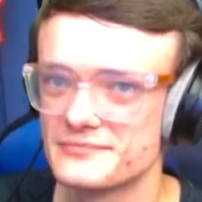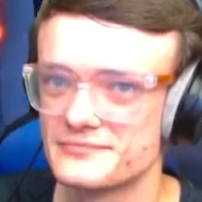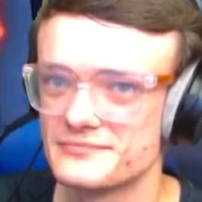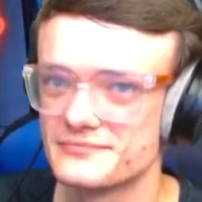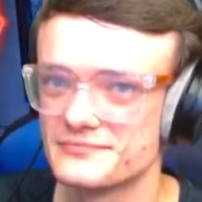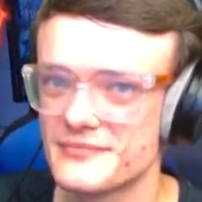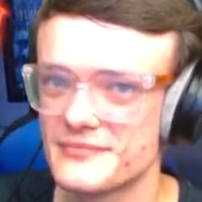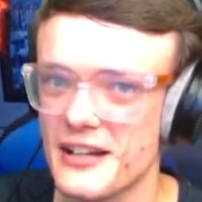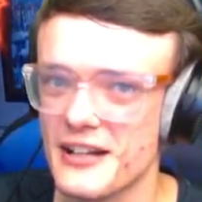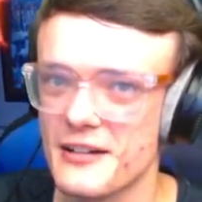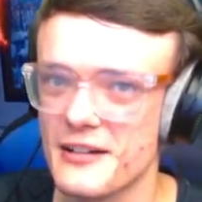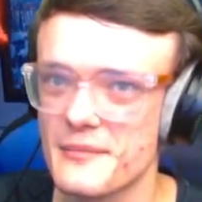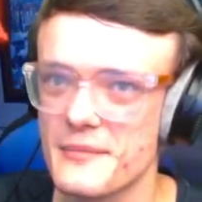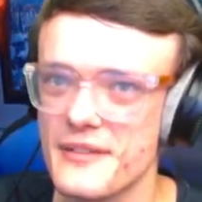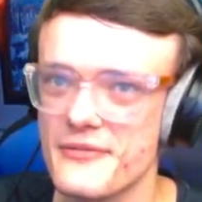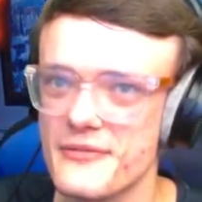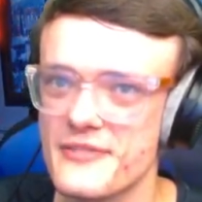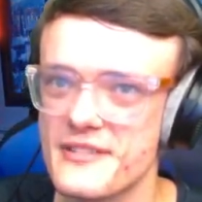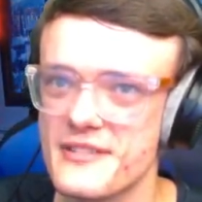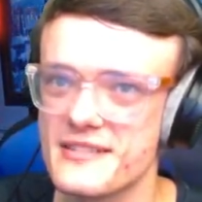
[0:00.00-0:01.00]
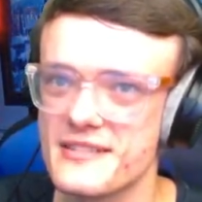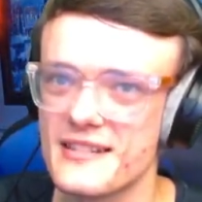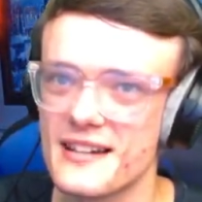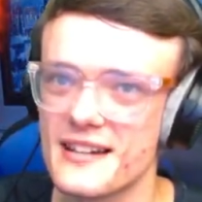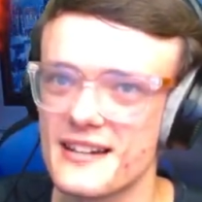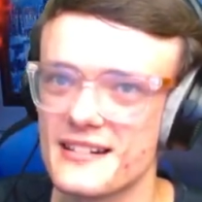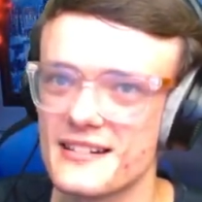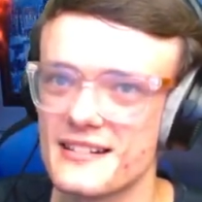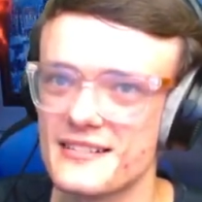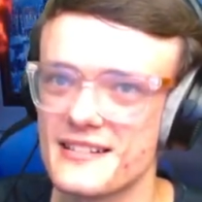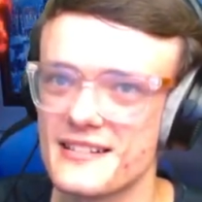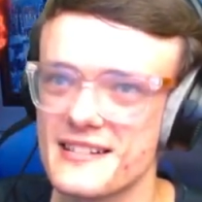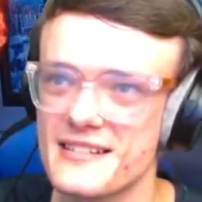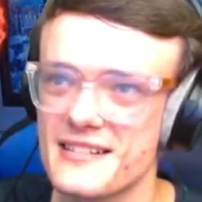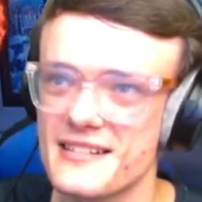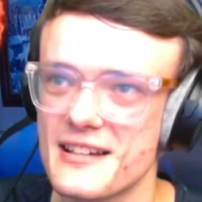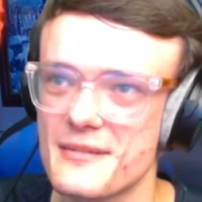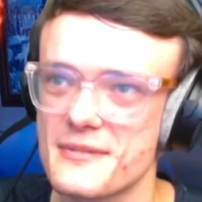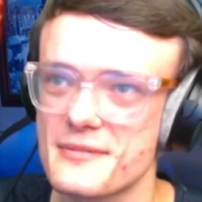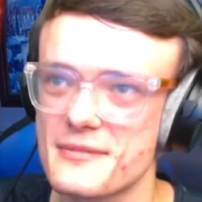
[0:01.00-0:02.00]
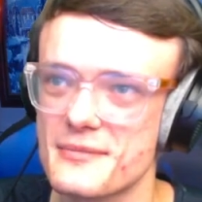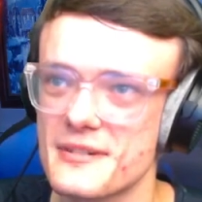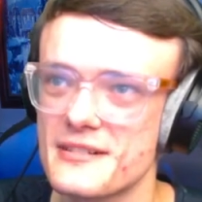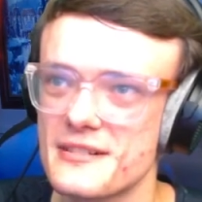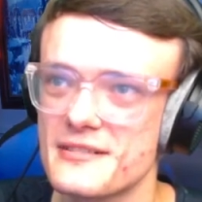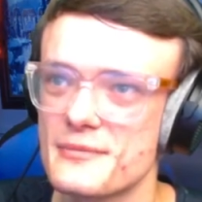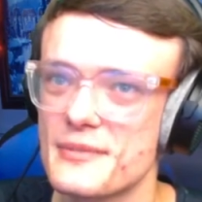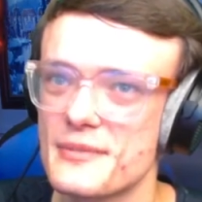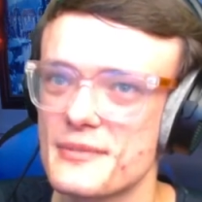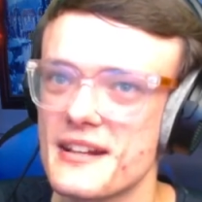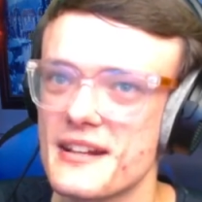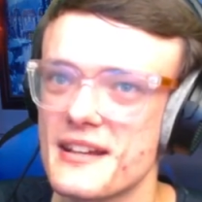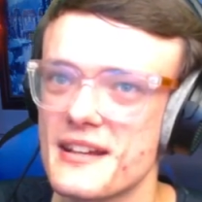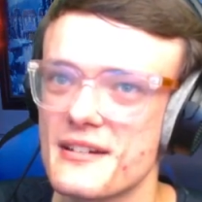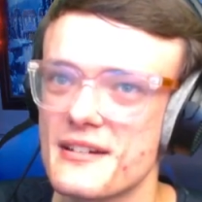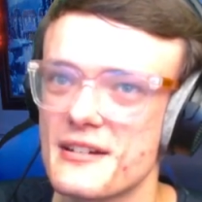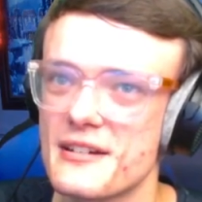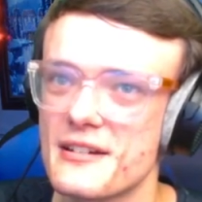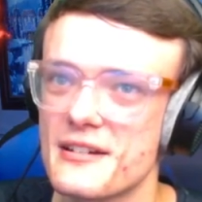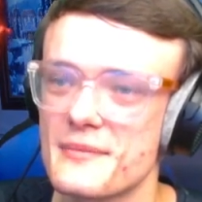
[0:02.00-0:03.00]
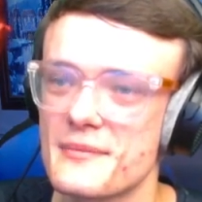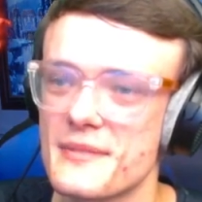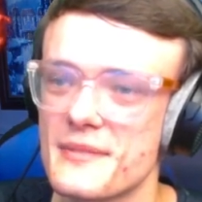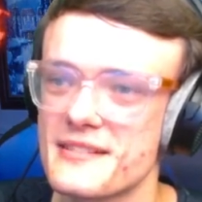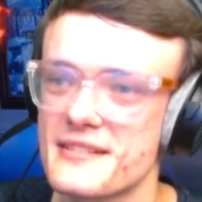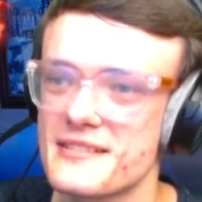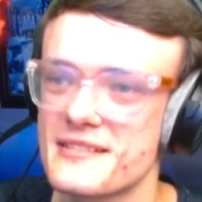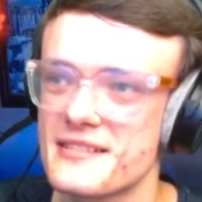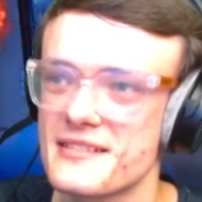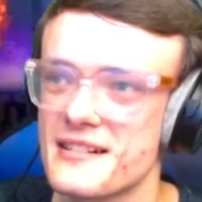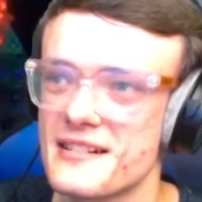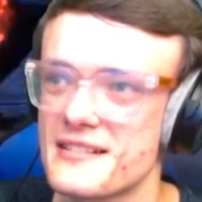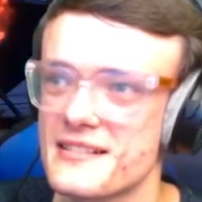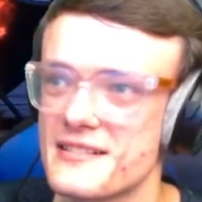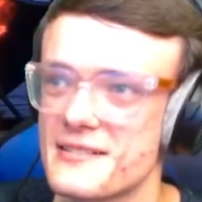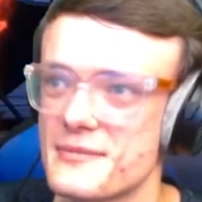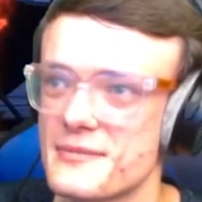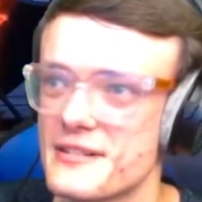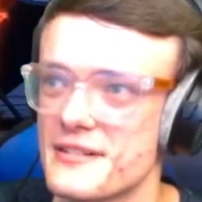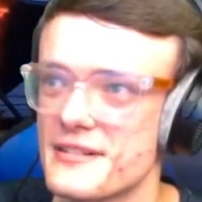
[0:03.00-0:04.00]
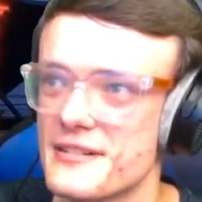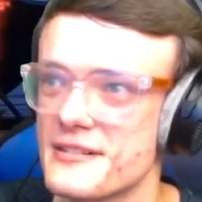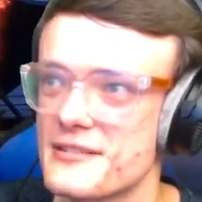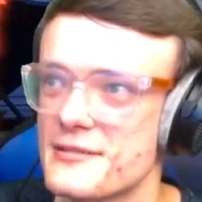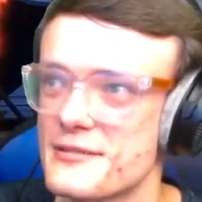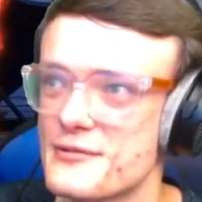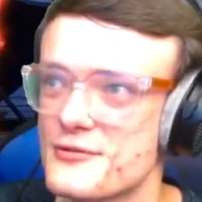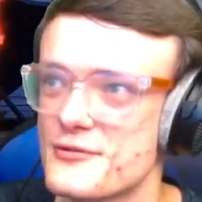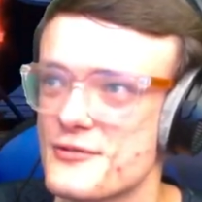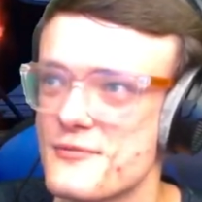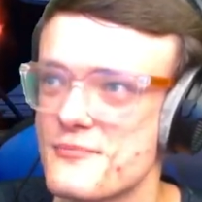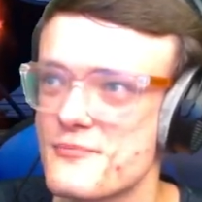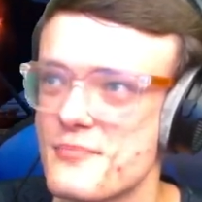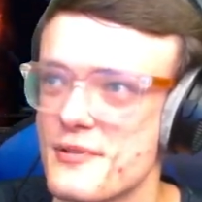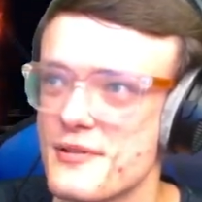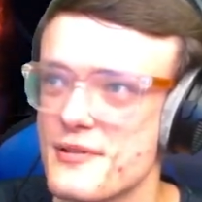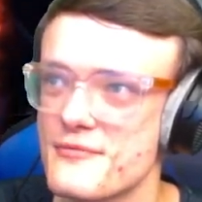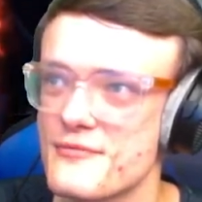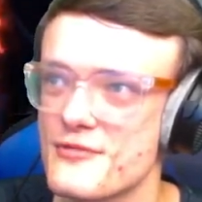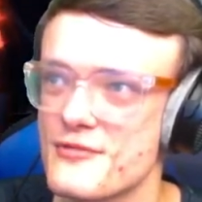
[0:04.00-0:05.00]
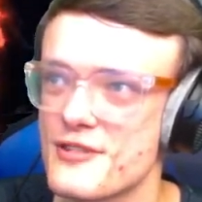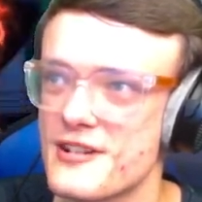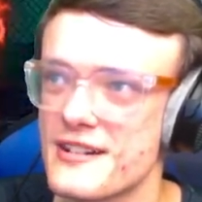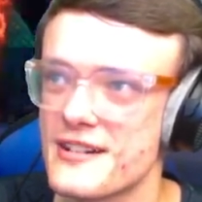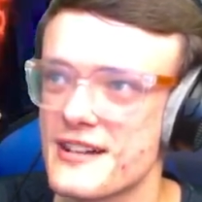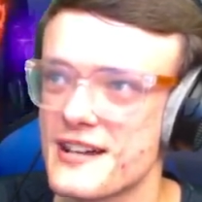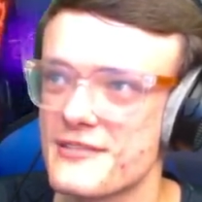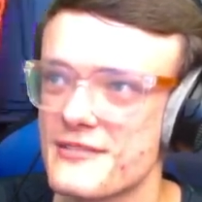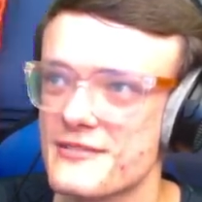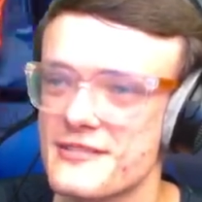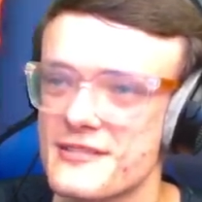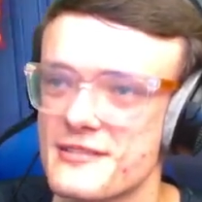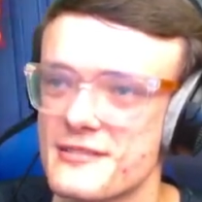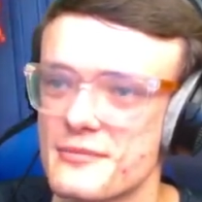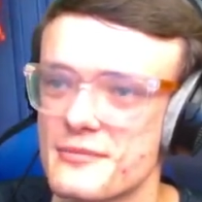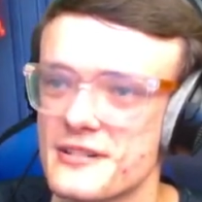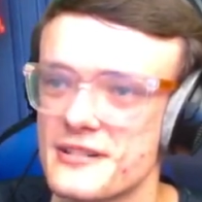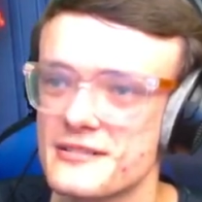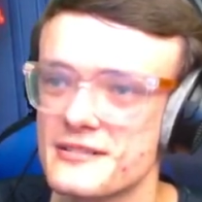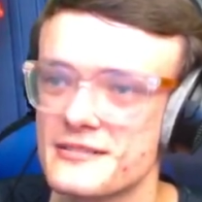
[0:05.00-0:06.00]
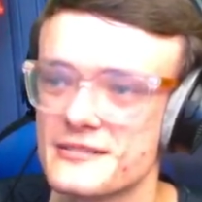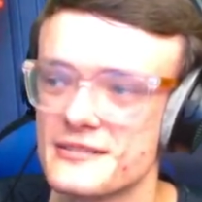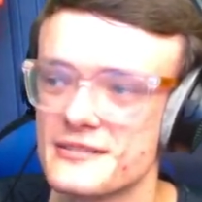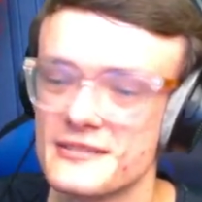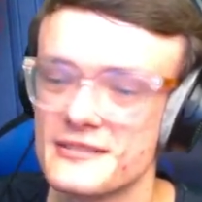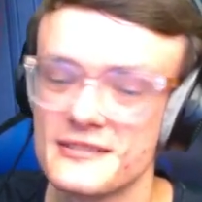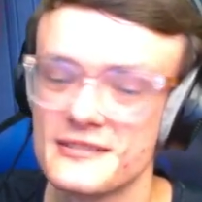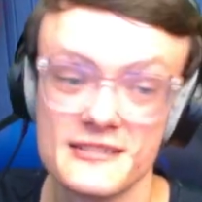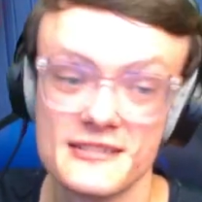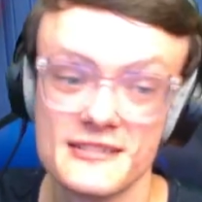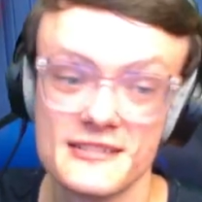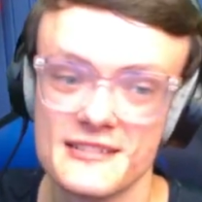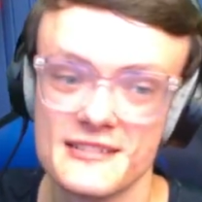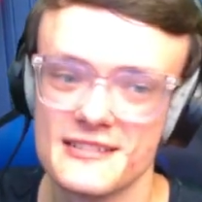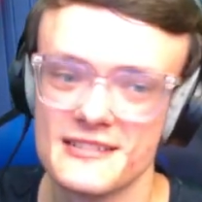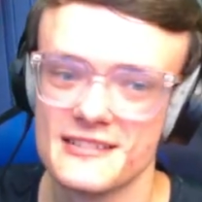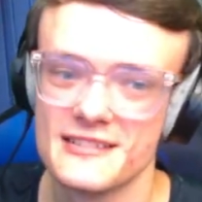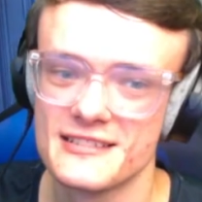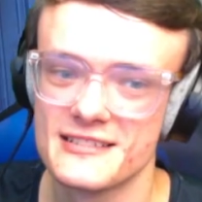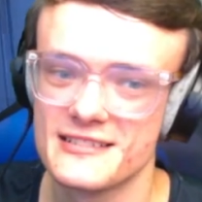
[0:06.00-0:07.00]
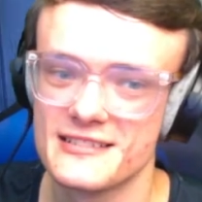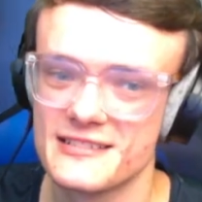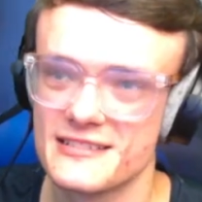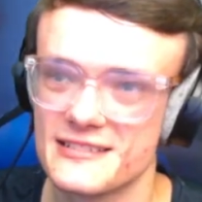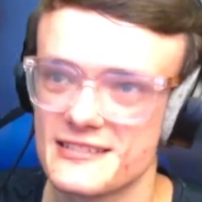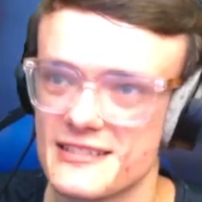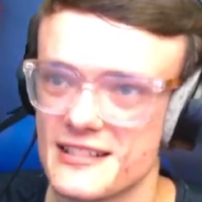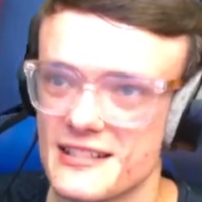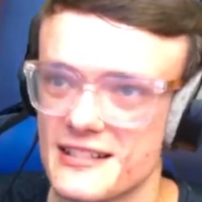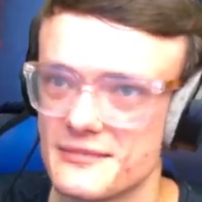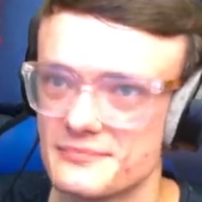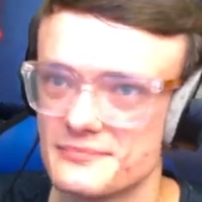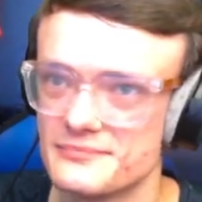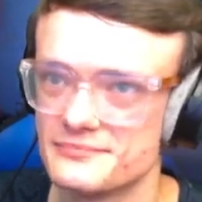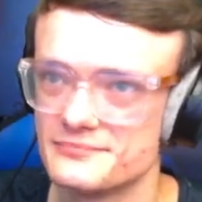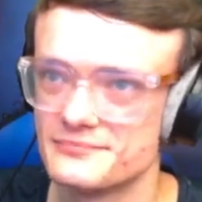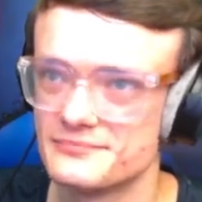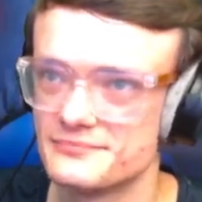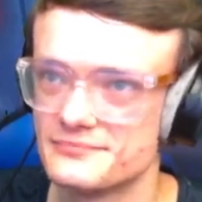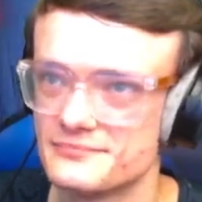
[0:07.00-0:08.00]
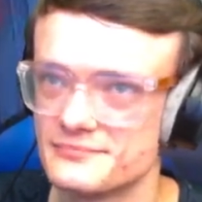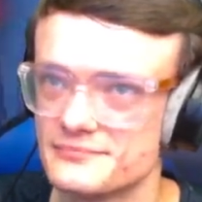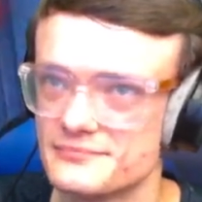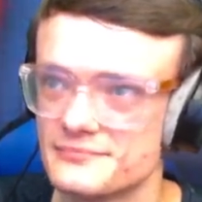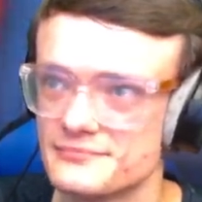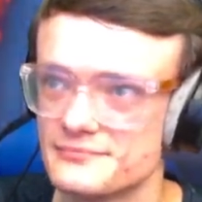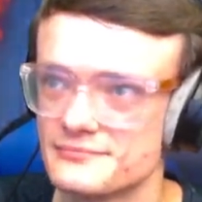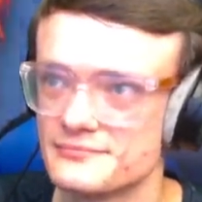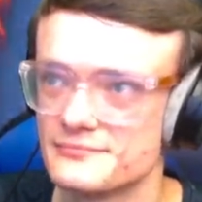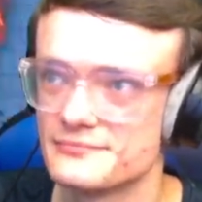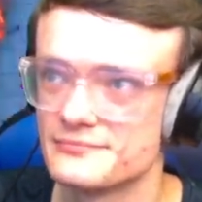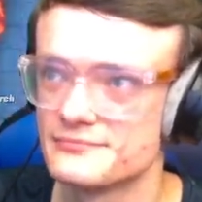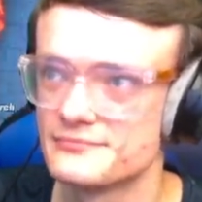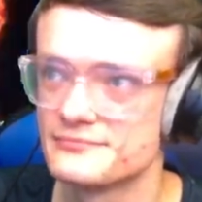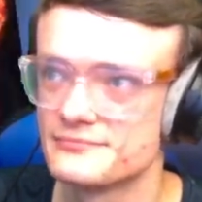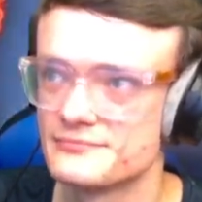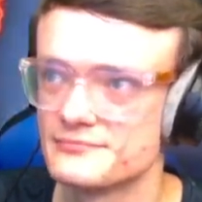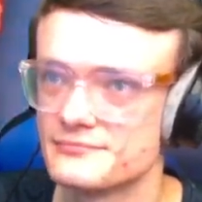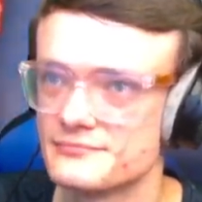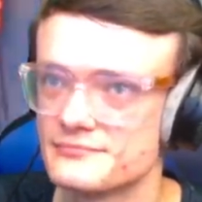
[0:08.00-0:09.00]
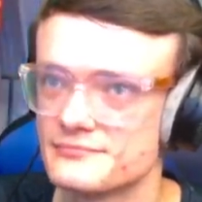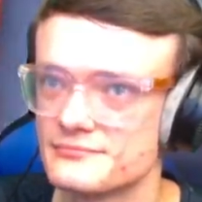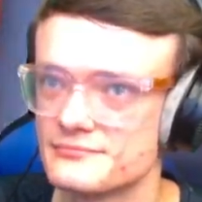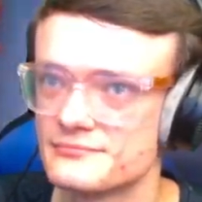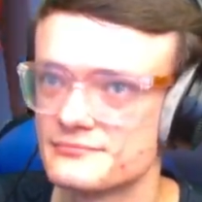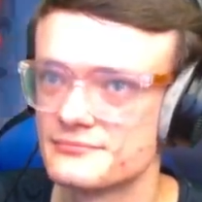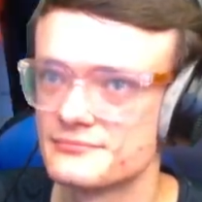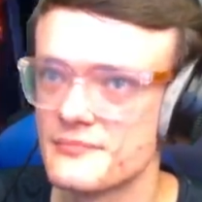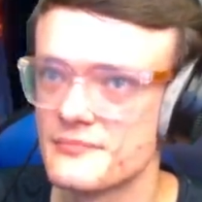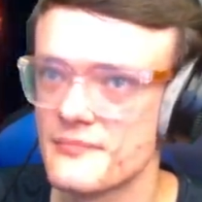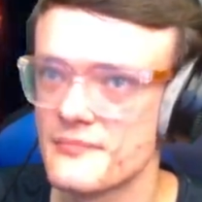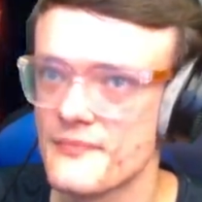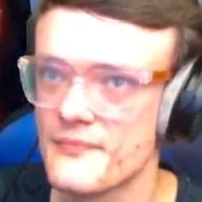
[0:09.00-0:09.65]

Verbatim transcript: they got Mythics and that in on this game as well. We need to get um, Andy's yeah. card as well. There's so much reboom right now as well. Down. There we go, we got you, Richard.